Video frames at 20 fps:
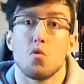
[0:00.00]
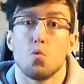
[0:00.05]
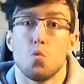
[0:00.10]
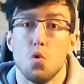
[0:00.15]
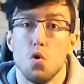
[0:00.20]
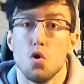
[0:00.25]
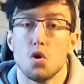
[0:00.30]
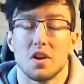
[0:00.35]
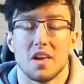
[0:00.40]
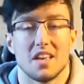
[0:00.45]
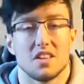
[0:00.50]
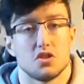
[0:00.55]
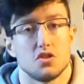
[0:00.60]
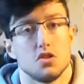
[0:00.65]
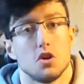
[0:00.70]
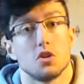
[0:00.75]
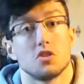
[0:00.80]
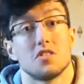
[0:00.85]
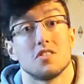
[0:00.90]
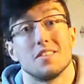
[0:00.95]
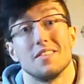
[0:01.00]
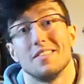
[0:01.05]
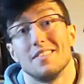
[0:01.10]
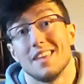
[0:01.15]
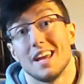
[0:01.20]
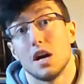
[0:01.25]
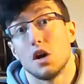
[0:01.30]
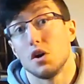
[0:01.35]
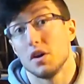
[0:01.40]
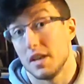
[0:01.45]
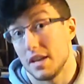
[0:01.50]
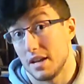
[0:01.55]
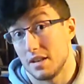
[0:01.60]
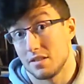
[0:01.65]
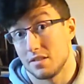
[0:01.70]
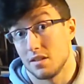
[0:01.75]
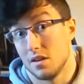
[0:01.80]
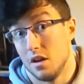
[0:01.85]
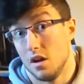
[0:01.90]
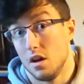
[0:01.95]
work is not there
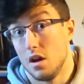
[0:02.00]
yet.